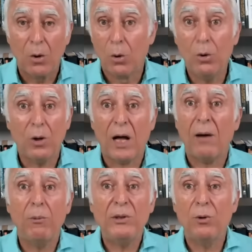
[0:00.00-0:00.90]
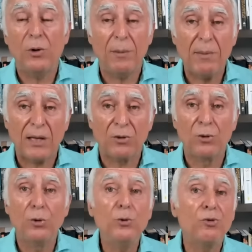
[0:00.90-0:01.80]
or are we talking about
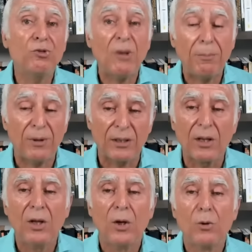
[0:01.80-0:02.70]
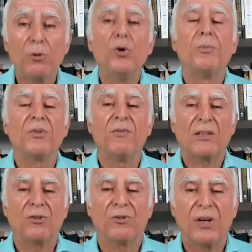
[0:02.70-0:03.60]
two separate groups of
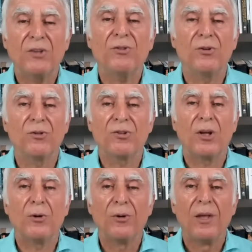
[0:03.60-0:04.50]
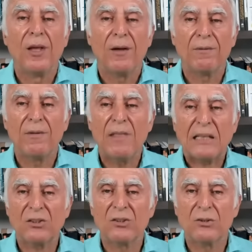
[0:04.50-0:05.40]
extraterrestrials? So
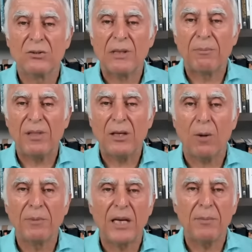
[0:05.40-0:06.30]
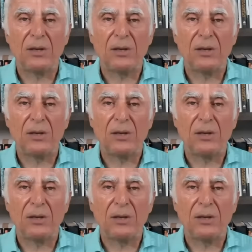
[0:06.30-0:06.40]
that's something I'm going to be